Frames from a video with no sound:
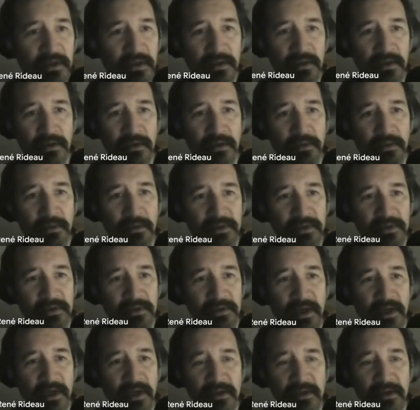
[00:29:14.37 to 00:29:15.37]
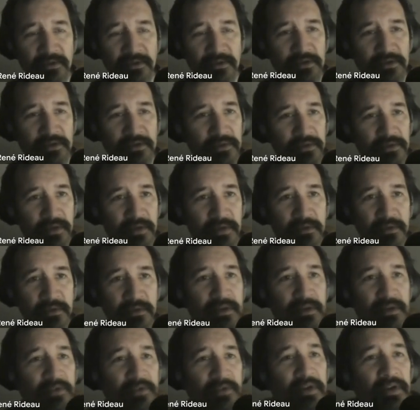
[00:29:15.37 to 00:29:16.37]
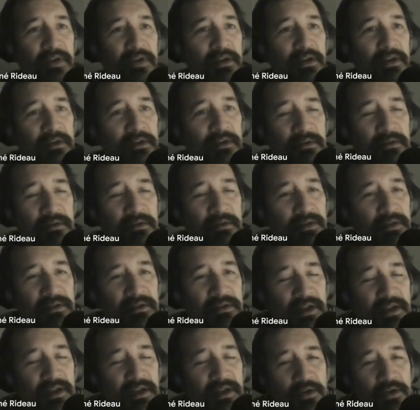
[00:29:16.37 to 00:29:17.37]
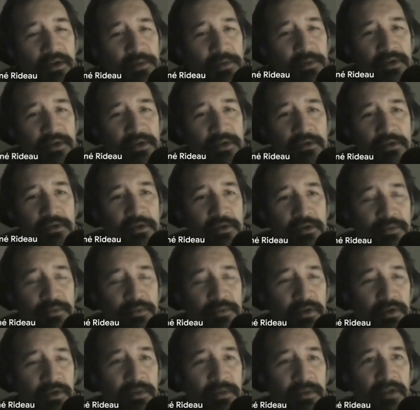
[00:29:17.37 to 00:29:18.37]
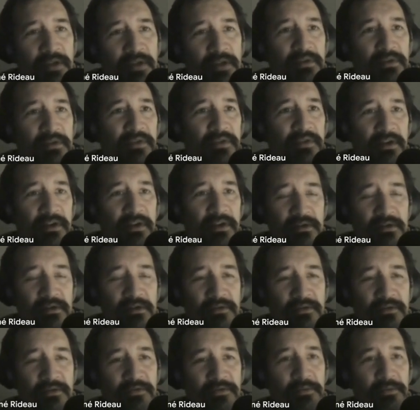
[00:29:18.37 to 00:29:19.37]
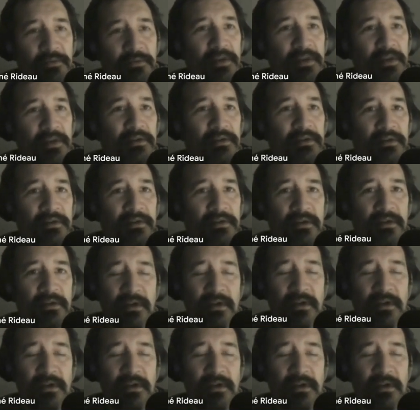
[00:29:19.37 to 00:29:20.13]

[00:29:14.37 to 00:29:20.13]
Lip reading: What is the height of a try? We define it's like object-oriented programming. You define lots of methods.